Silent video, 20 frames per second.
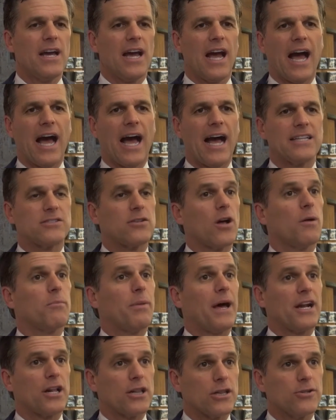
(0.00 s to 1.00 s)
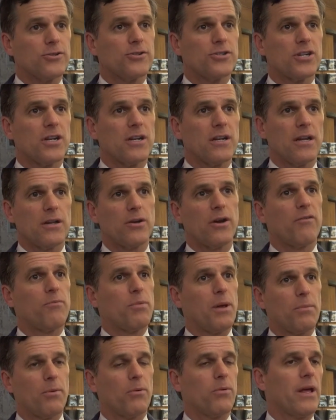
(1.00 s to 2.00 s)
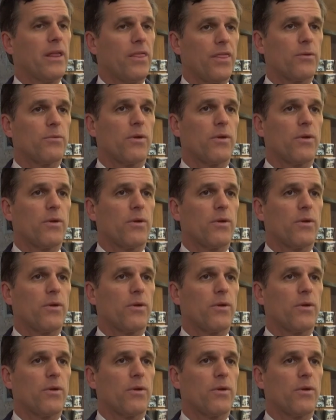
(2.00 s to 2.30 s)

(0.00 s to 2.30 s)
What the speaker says: It's all about inclusion. You have people with